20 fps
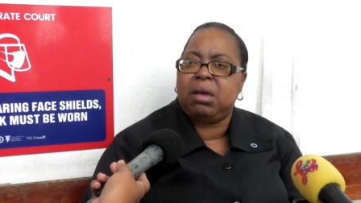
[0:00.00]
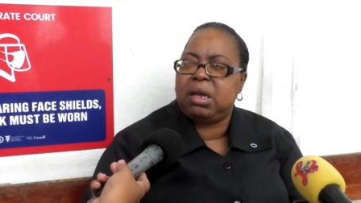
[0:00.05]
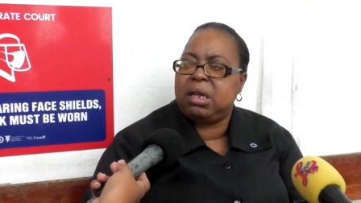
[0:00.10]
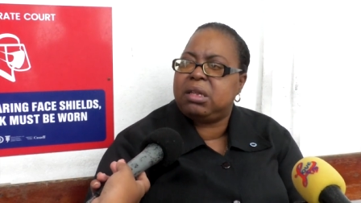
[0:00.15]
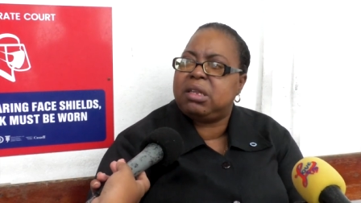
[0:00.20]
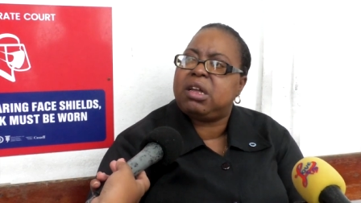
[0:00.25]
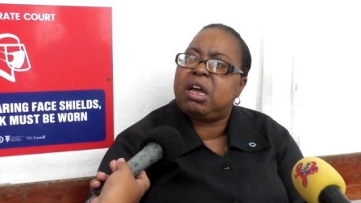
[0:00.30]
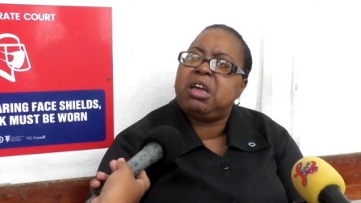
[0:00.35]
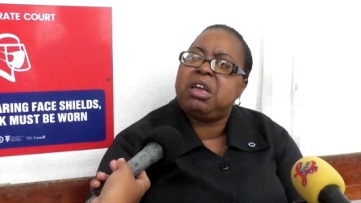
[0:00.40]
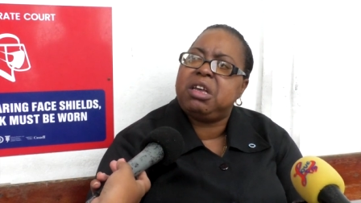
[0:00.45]

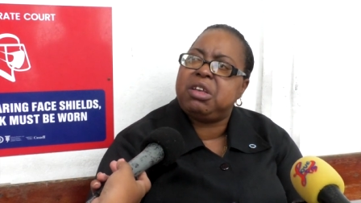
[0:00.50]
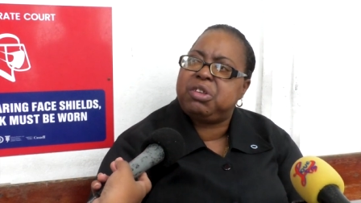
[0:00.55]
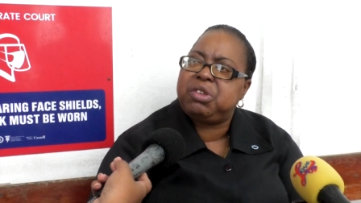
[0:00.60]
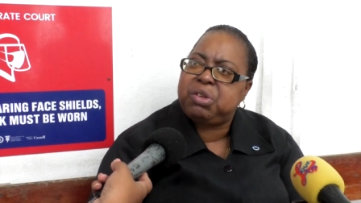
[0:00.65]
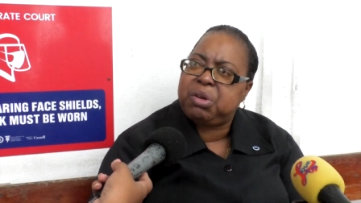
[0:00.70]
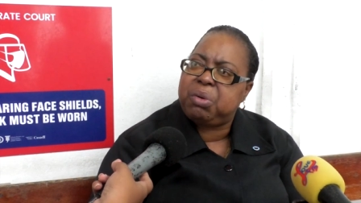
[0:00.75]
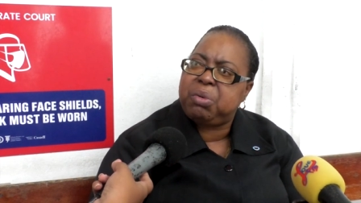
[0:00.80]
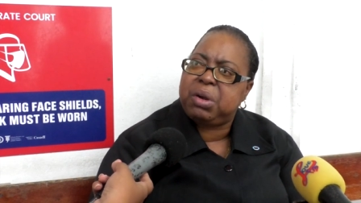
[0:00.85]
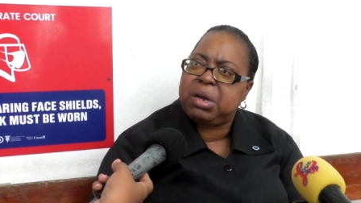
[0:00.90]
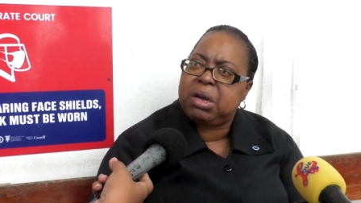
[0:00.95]
It's a
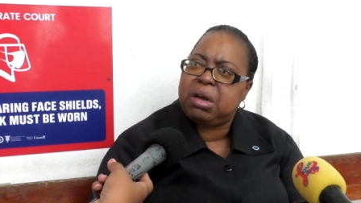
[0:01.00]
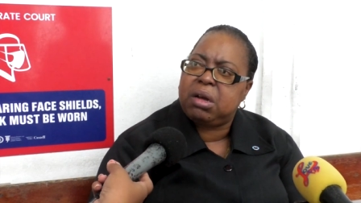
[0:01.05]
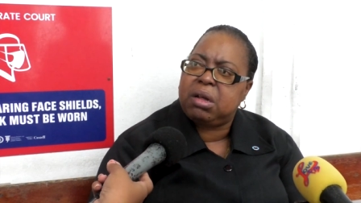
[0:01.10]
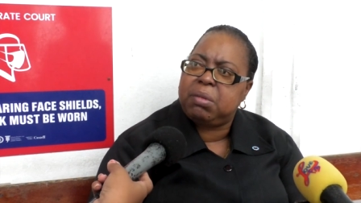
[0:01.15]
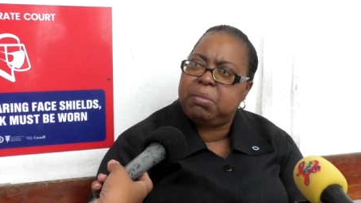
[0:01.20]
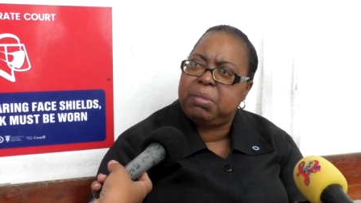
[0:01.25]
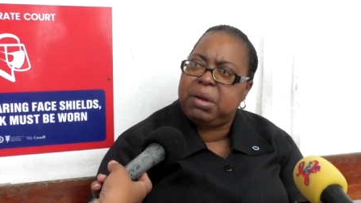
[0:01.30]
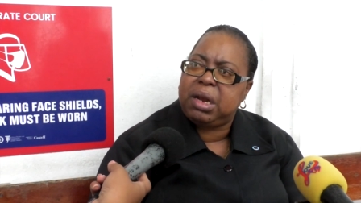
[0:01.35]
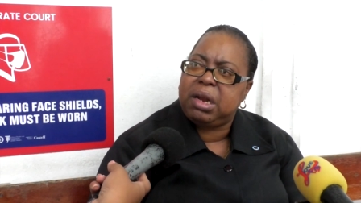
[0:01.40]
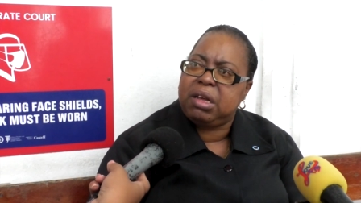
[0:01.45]

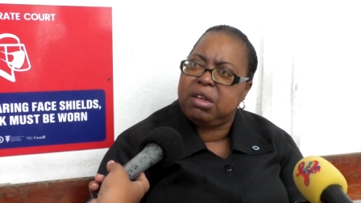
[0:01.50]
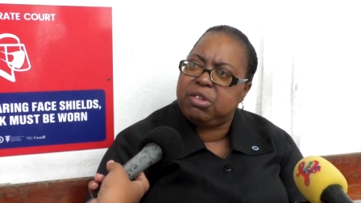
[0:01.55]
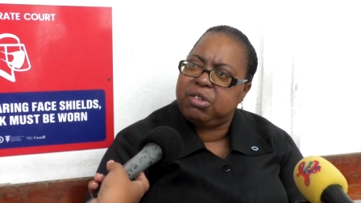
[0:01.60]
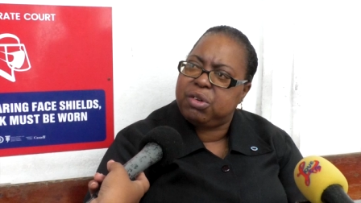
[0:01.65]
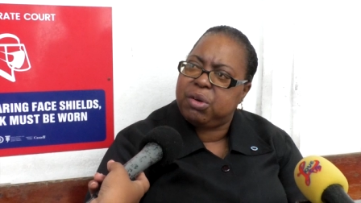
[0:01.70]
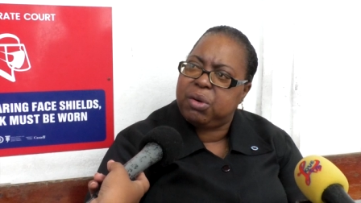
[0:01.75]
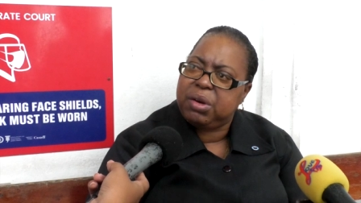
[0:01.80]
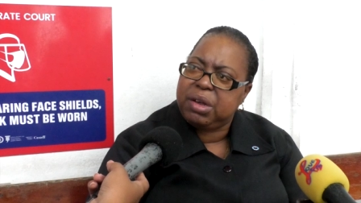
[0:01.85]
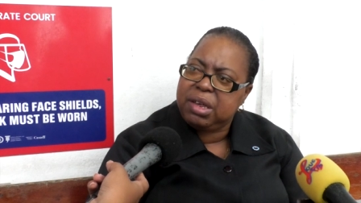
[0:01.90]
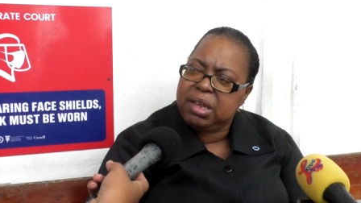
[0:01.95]
historical building.
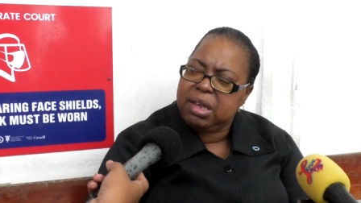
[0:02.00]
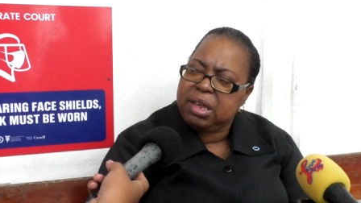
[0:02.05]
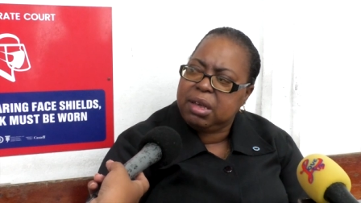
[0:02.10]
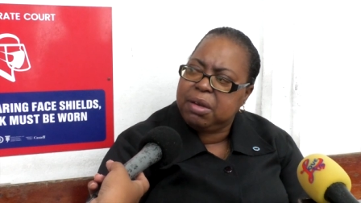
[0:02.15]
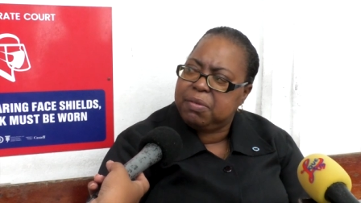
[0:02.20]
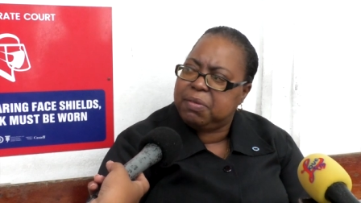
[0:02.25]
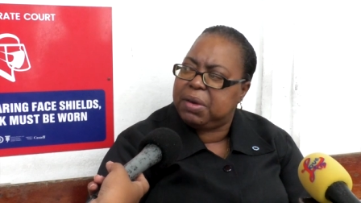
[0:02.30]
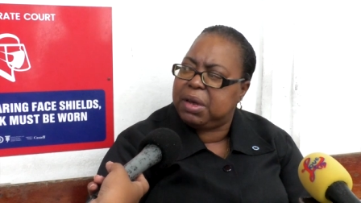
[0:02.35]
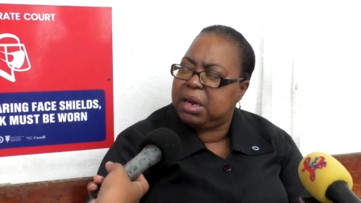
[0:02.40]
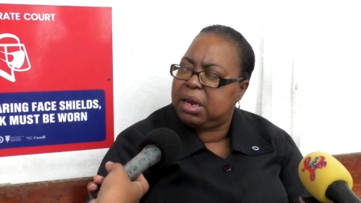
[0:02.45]
So
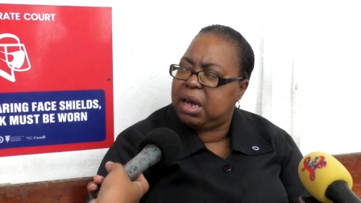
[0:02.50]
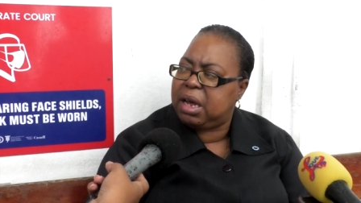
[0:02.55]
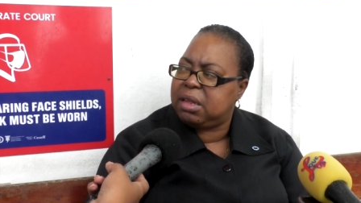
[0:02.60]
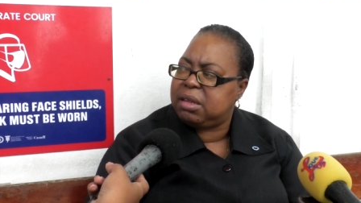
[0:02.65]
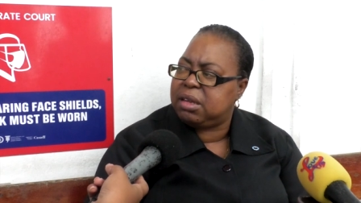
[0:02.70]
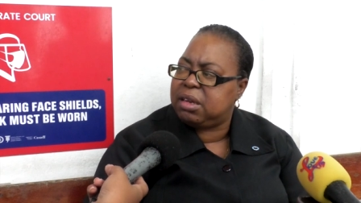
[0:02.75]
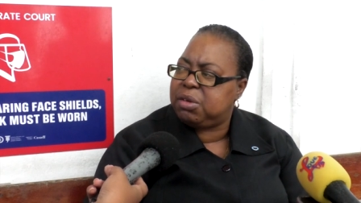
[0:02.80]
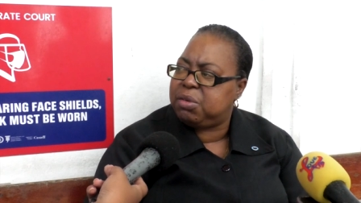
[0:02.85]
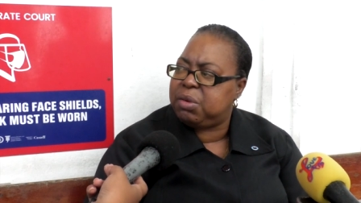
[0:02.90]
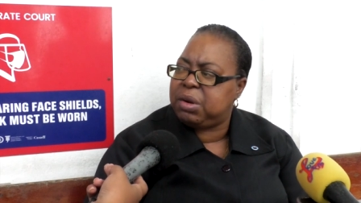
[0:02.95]
even
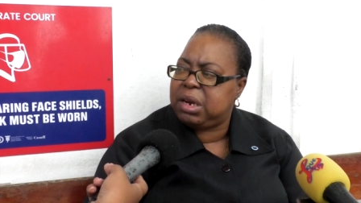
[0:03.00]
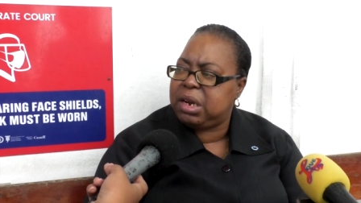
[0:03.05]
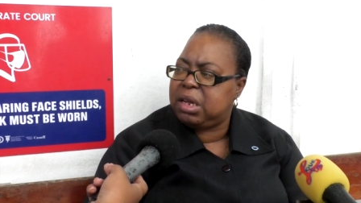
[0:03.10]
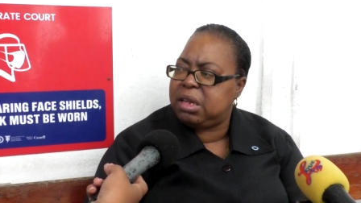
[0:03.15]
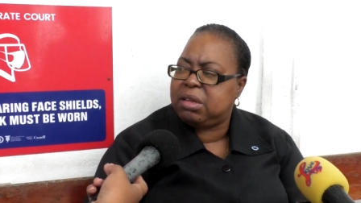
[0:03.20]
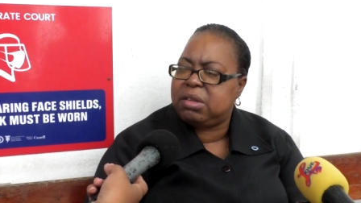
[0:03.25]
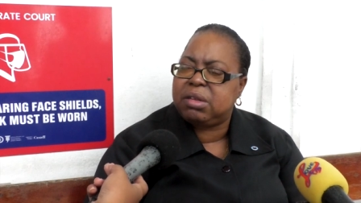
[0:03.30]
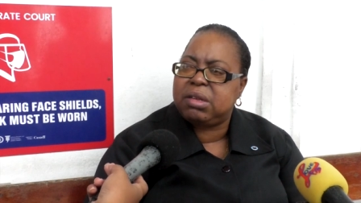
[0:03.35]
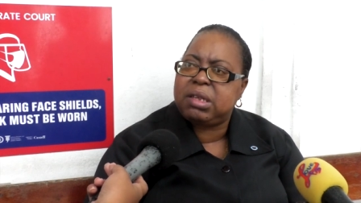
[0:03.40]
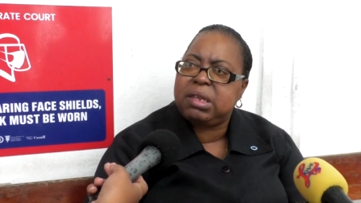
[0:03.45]
as it
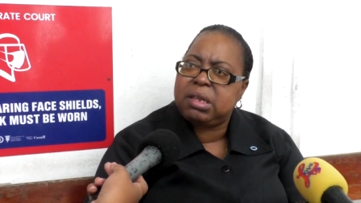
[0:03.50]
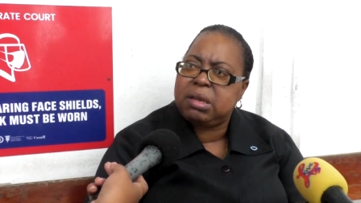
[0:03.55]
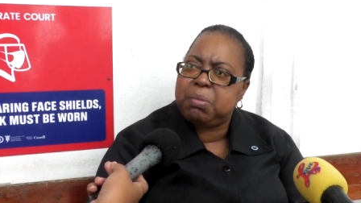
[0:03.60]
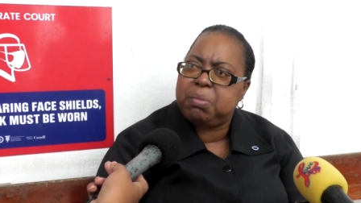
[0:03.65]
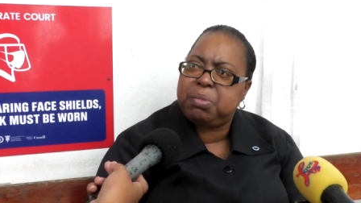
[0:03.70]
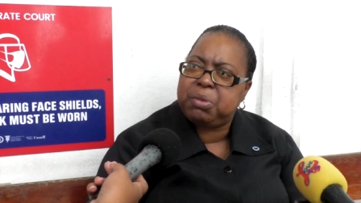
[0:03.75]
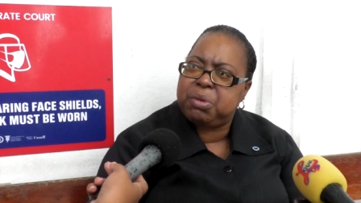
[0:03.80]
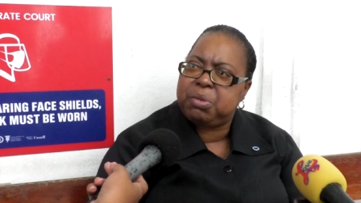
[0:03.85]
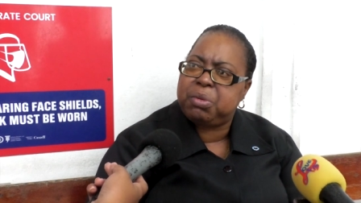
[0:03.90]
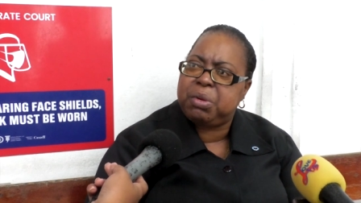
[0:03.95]
relates to
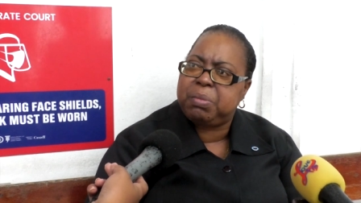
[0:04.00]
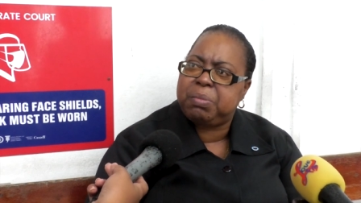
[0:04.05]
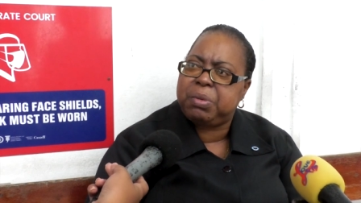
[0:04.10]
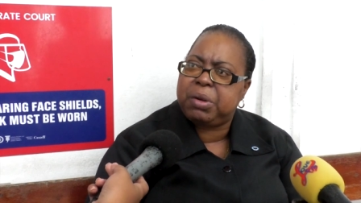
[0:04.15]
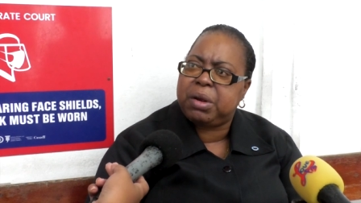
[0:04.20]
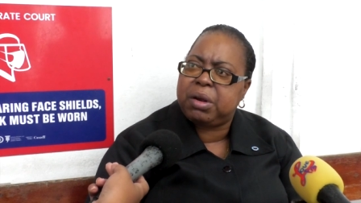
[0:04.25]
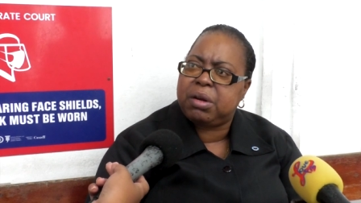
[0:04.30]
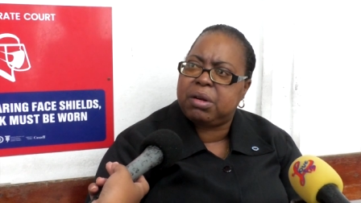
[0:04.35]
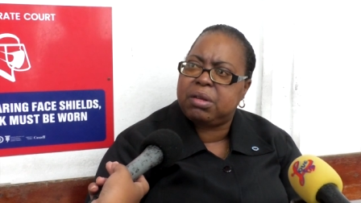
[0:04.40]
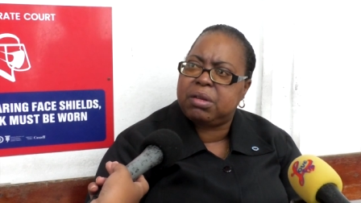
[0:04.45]
simple
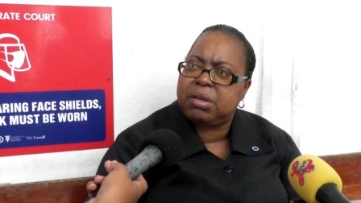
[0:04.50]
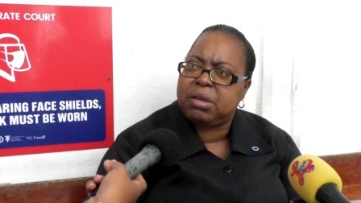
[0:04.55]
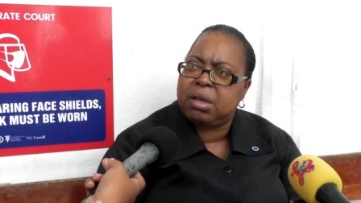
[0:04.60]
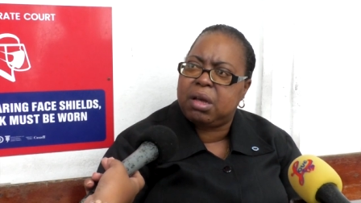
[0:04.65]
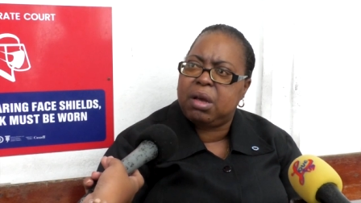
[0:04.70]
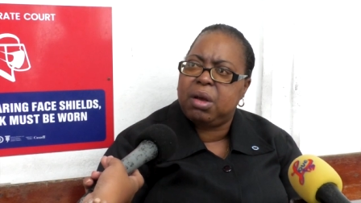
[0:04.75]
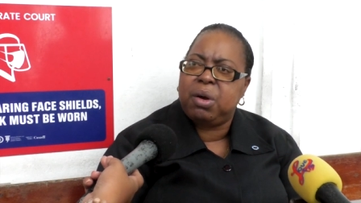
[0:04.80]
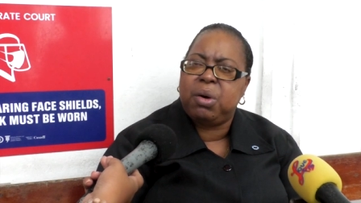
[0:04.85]
repairs,